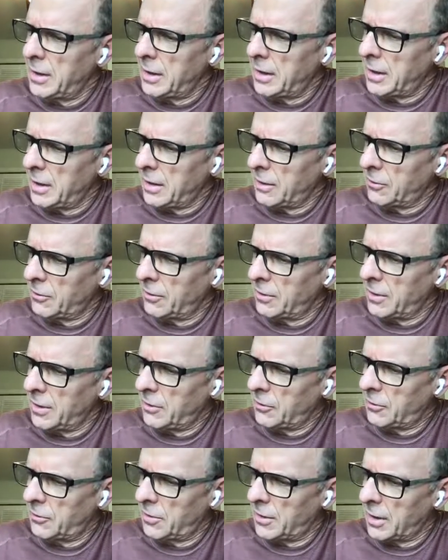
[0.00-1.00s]
It is
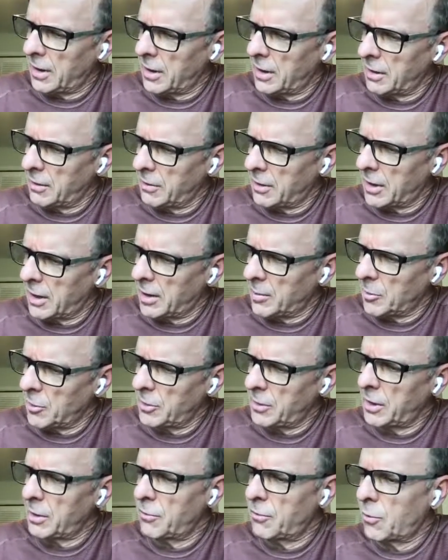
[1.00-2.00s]
this thing that I'm
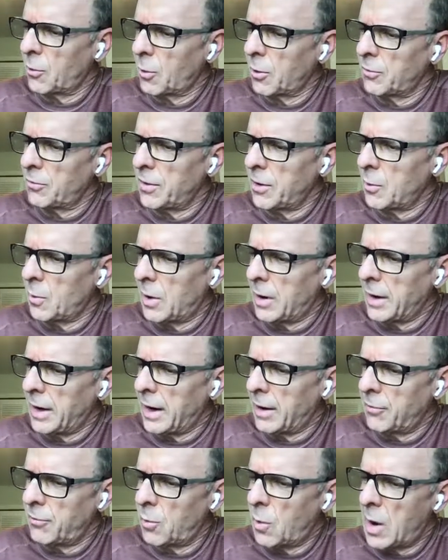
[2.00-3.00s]
looking for, v1
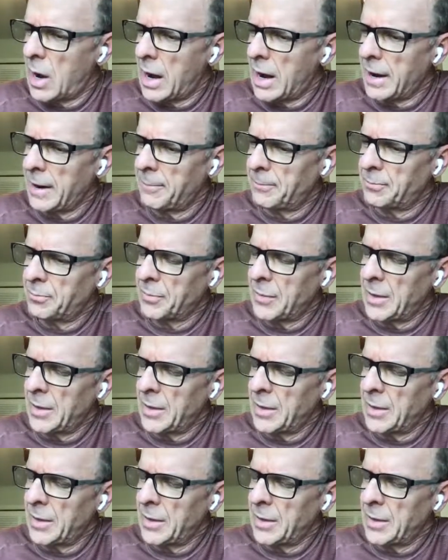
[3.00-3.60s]
fy.